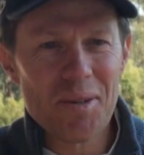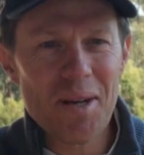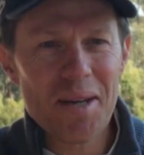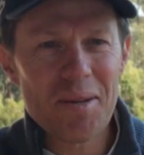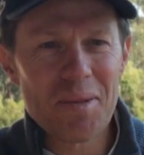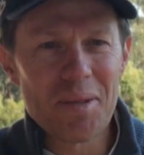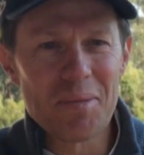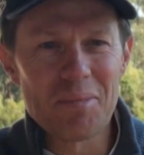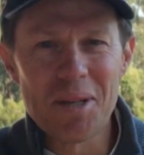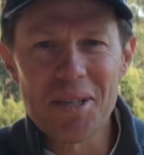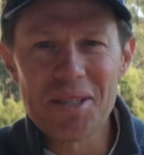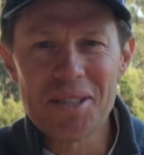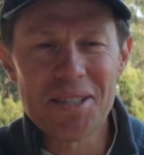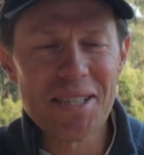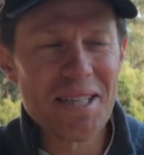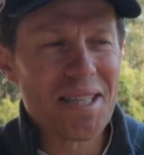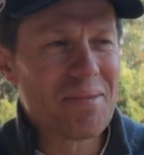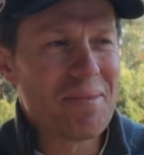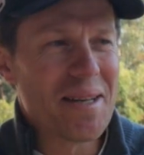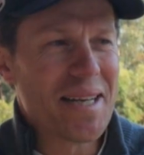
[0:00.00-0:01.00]
Yeah, it's great with the press.
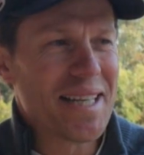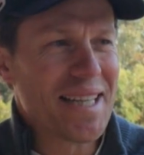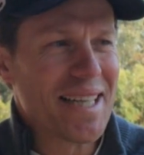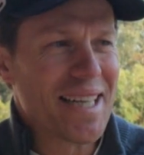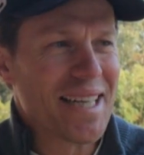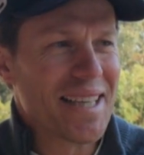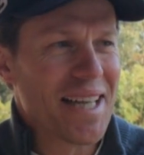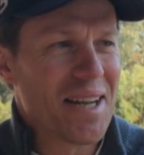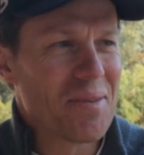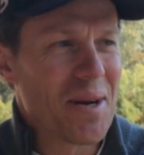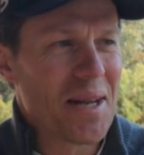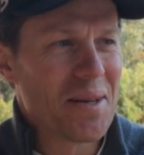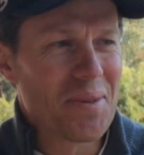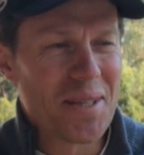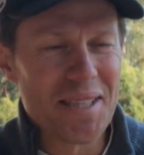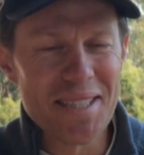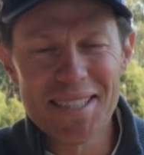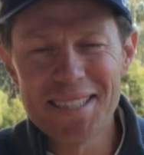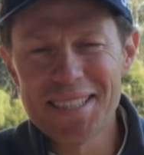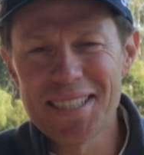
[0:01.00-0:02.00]
You tell them anything and they run
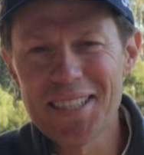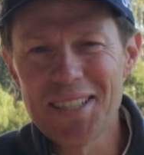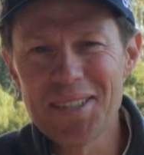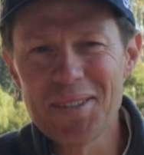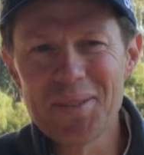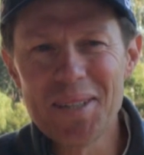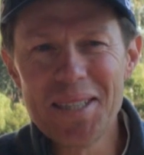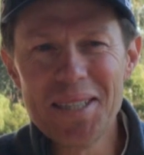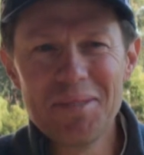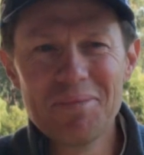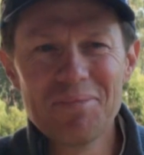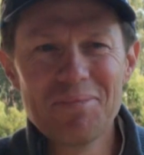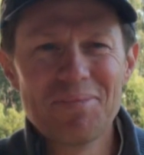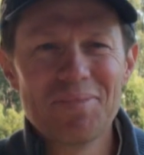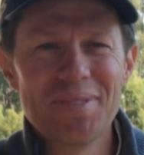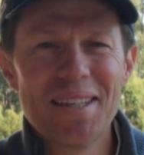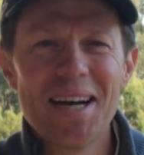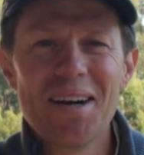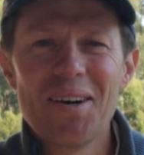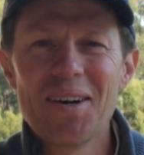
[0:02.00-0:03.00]
with it. So um,
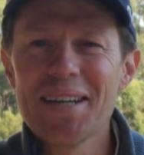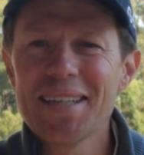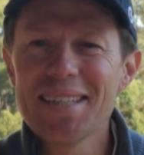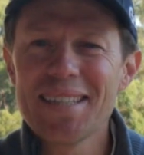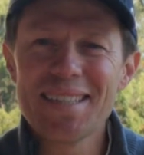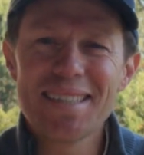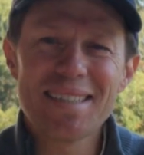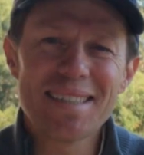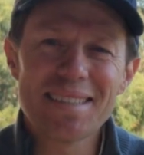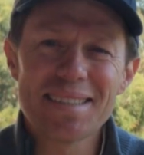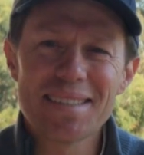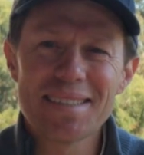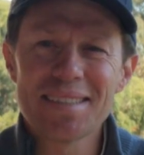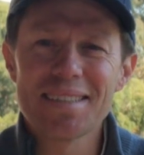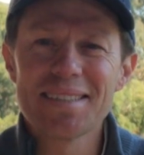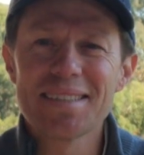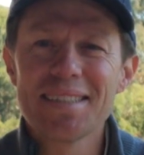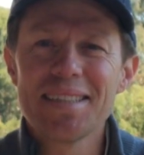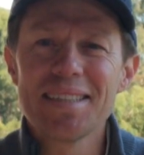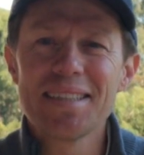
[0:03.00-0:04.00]
no, I,
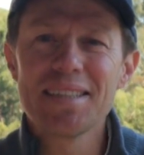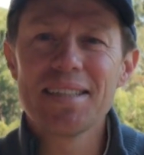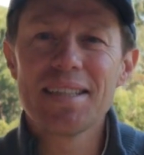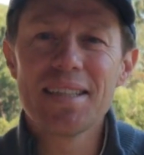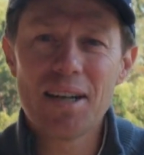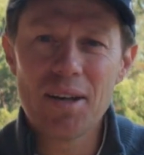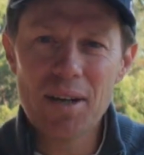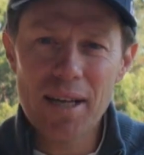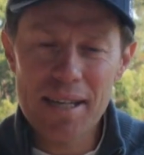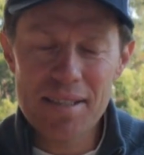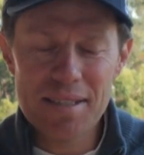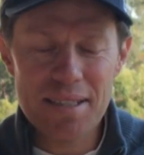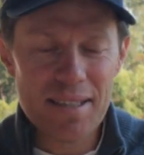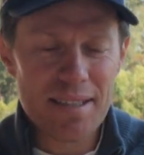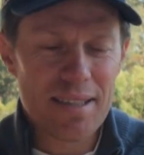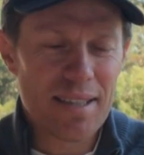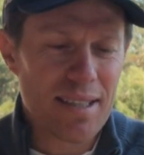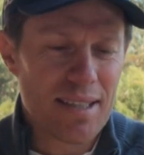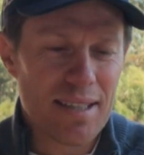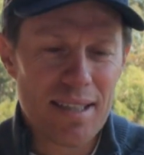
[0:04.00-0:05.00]
you know, as
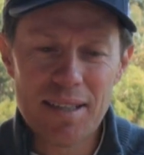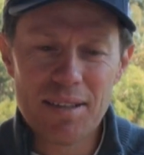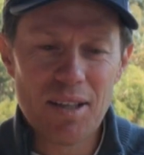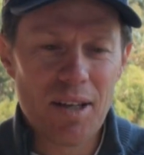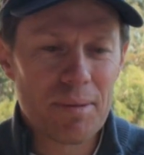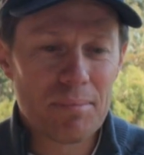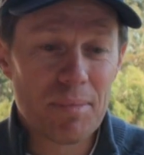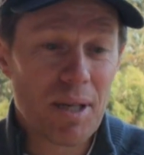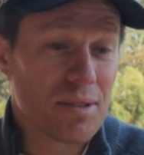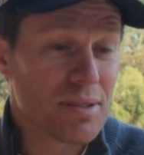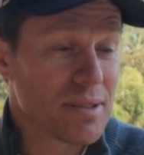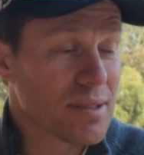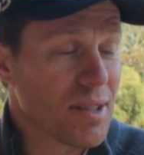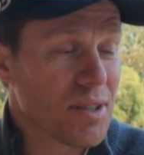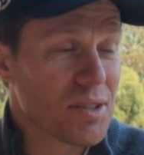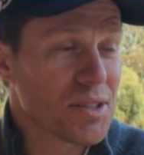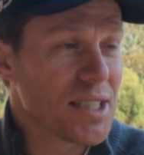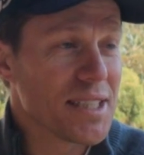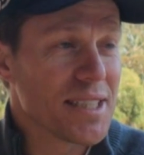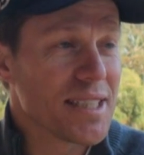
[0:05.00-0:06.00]
a kid, uh, like most
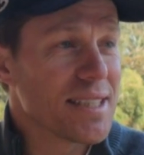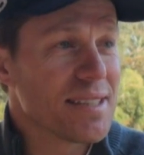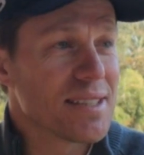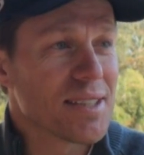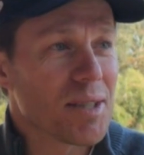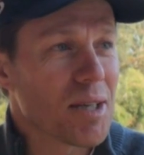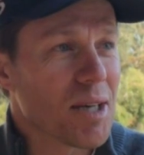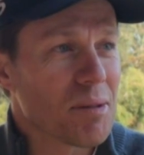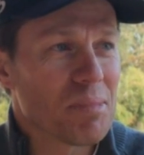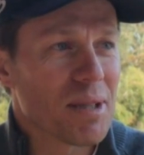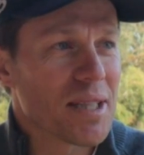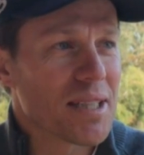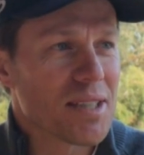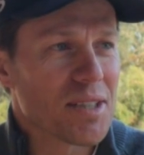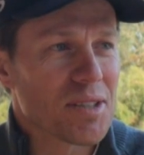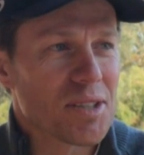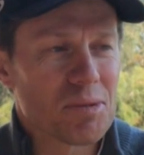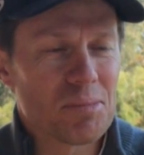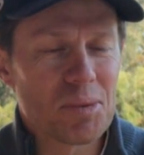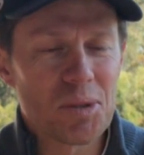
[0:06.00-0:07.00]
Aussie kids, I, I played
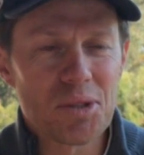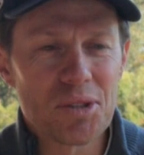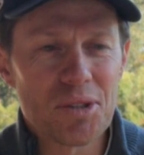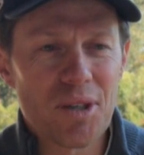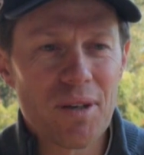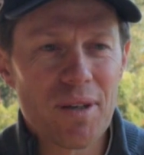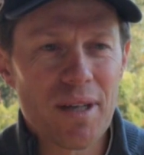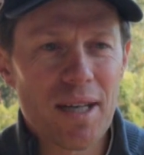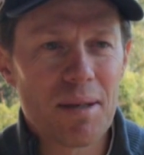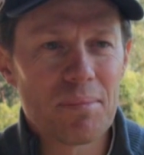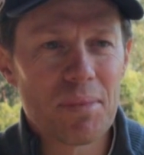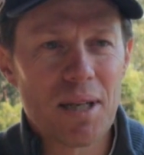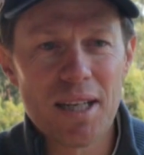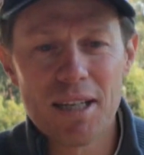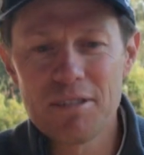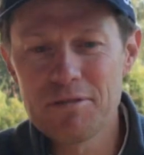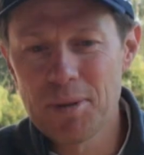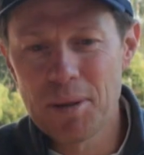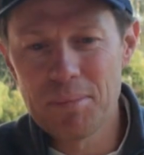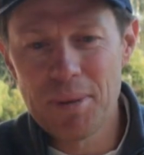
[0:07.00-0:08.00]
a lot of sports growing up. I
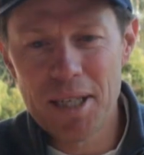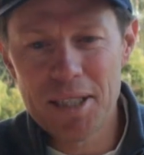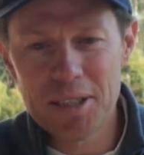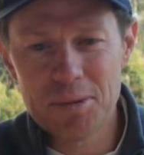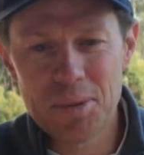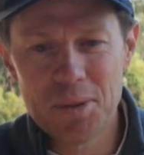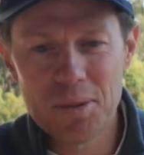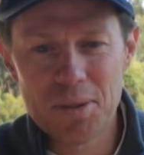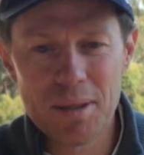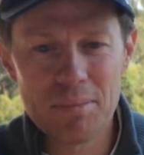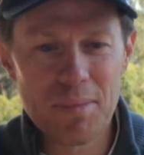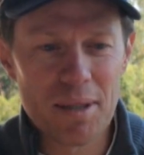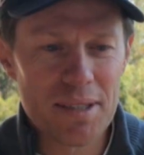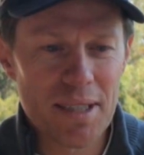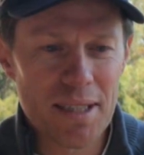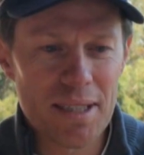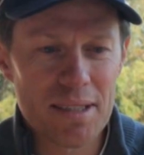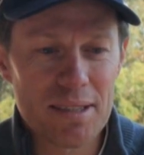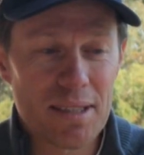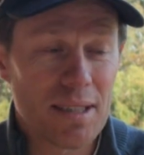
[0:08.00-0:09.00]
loved my baseball, loved my
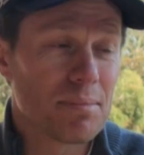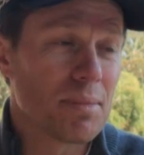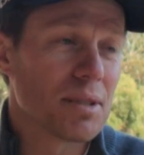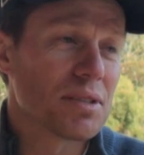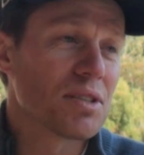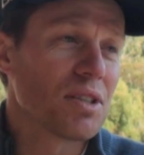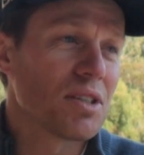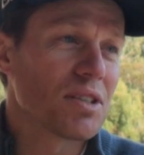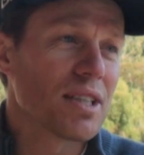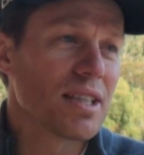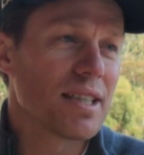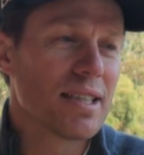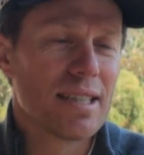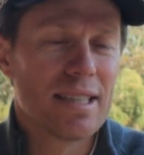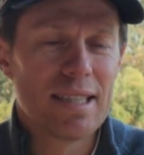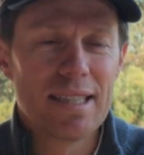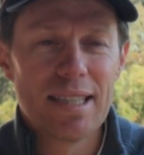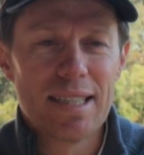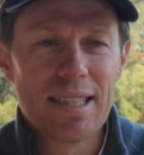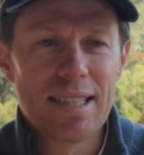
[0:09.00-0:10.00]
tennis, loved my soccer.
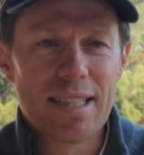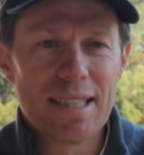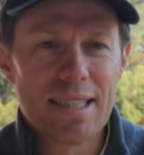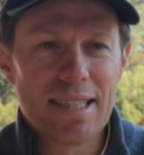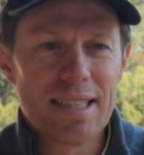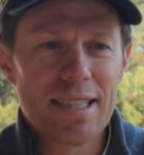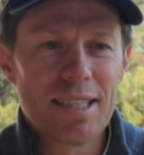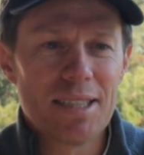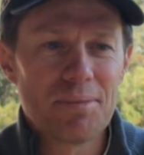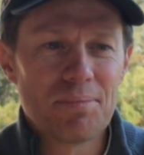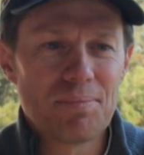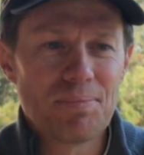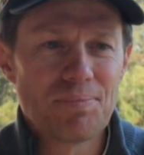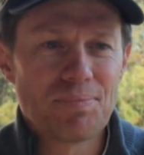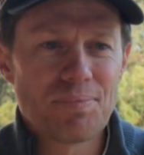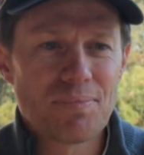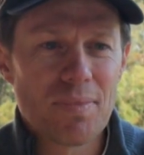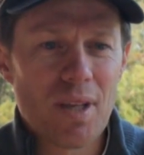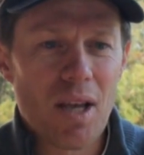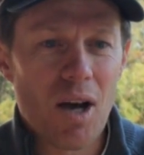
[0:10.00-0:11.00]

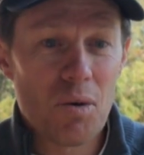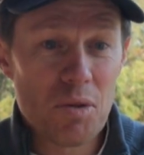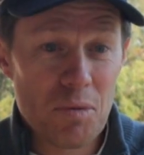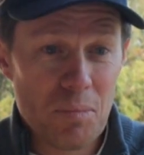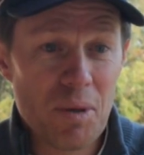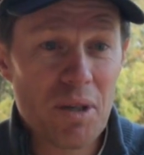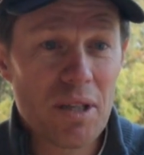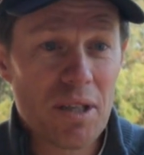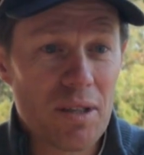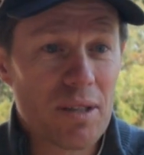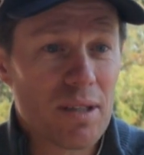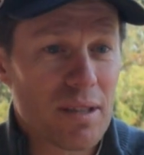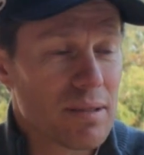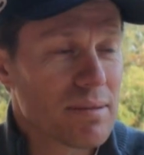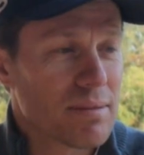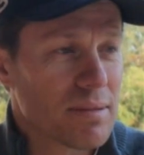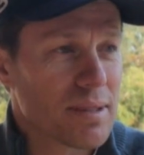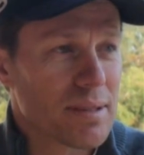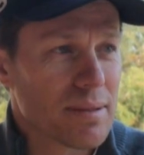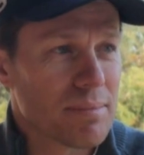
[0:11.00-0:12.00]
Um, I was pretty good at
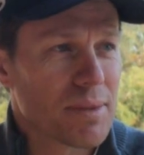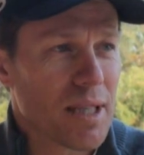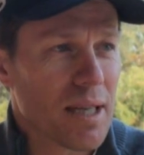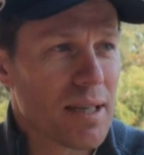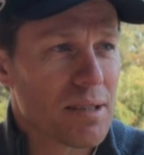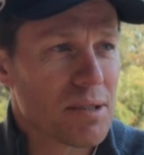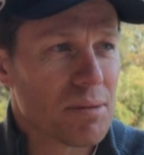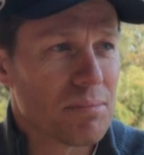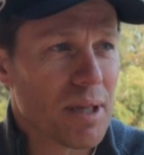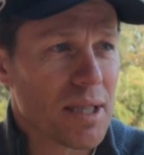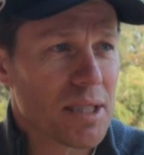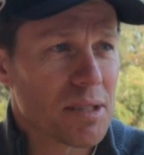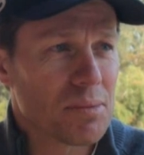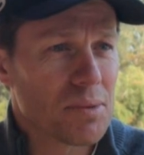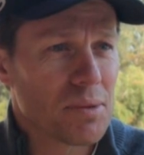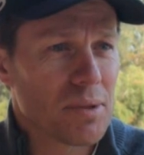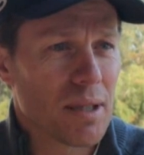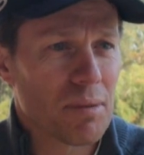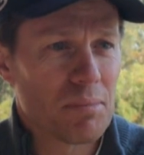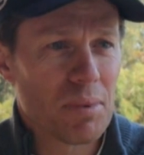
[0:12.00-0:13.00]
tennis and
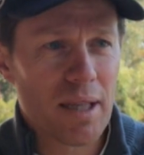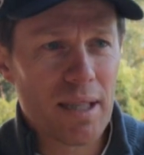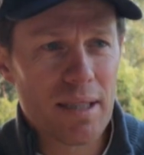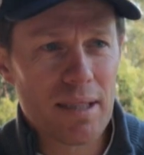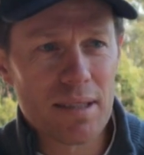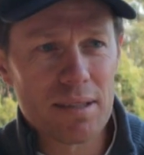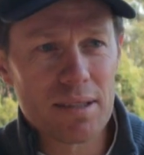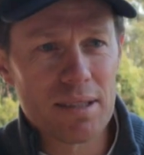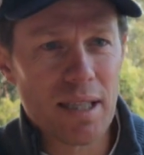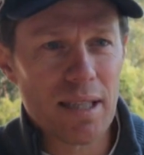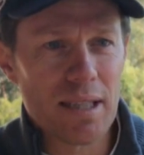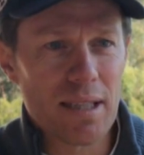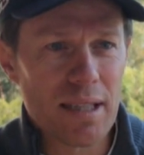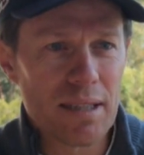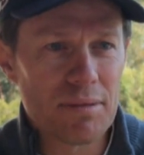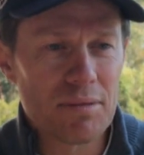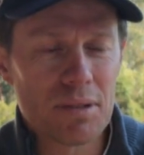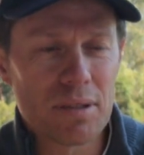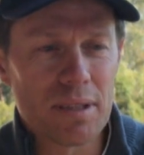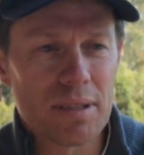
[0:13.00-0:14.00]
baseball. You know, played at a state
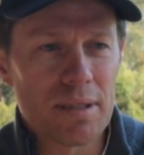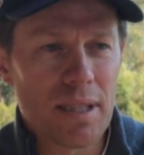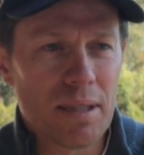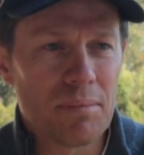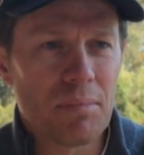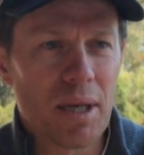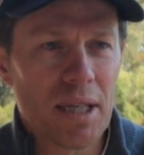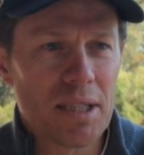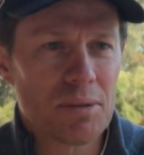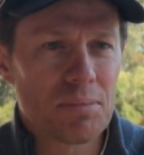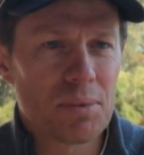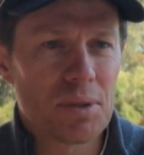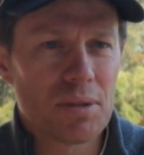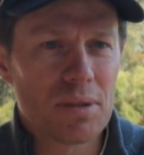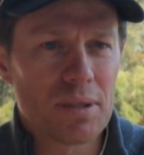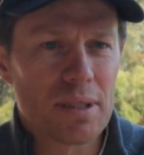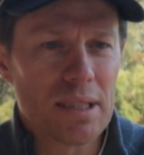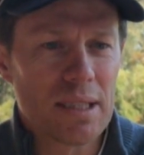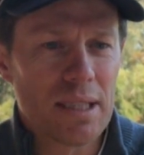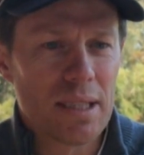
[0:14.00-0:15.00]
level in, in
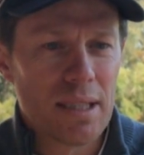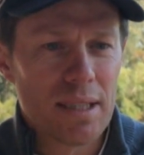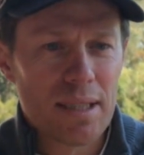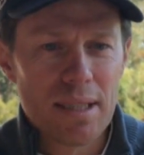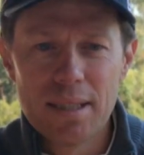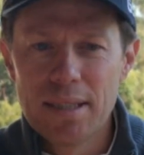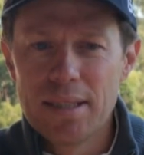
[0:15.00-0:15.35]
baseball and